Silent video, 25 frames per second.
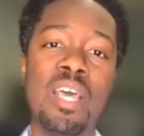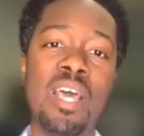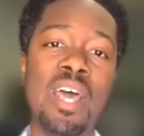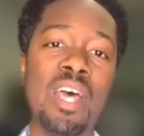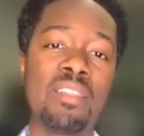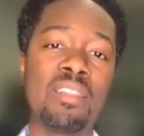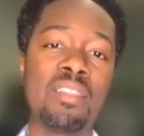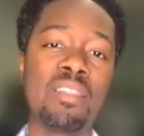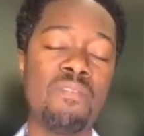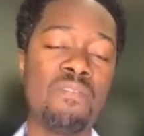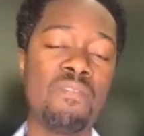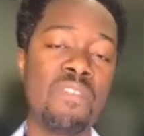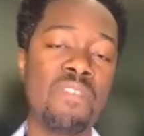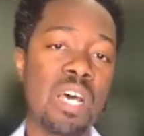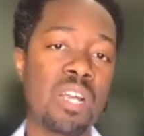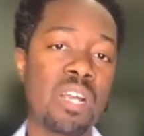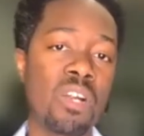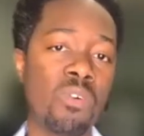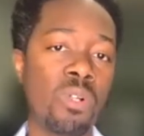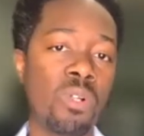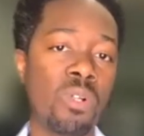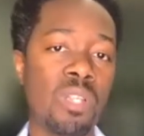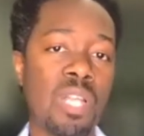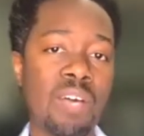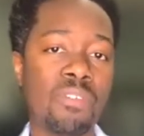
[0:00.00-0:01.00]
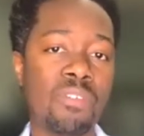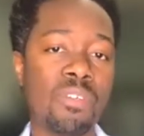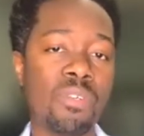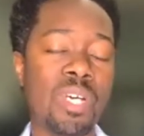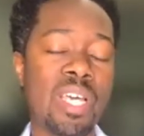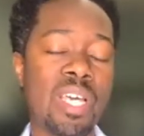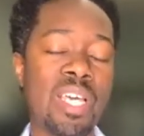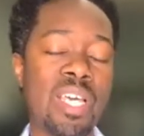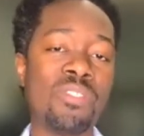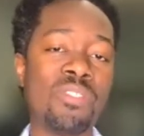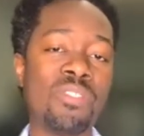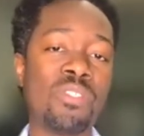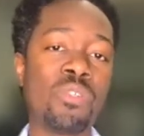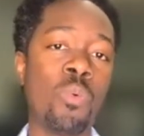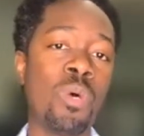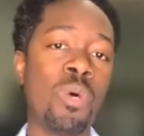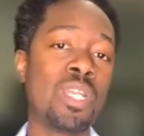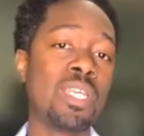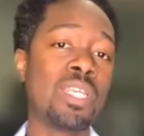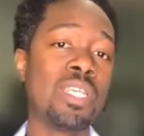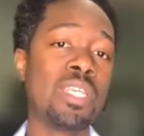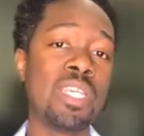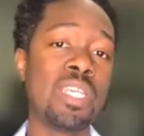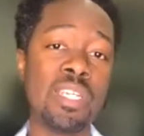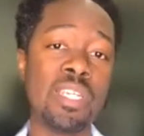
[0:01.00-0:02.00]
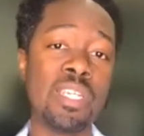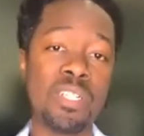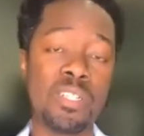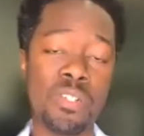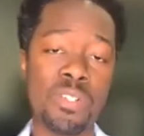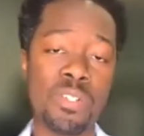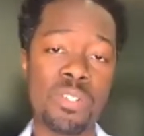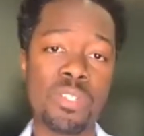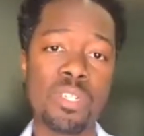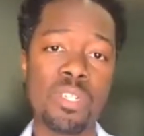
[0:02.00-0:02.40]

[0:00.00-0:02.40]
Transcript: at the federal level in twenty years.